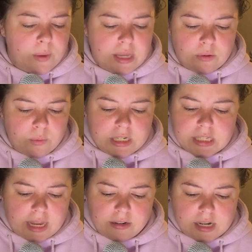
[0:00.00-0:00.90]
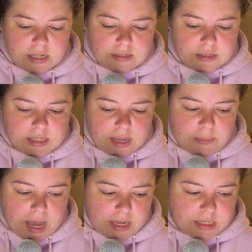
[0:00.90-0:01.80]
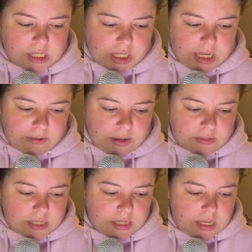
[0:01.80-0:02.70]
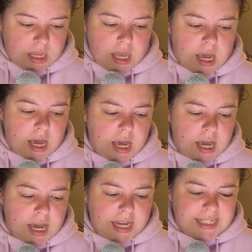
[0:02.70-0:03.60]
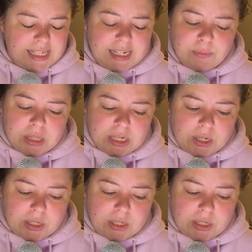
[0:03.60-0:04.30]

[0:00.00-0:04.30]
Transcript: Wait, where's Aaron? Sam asked, looking around. I seen him with a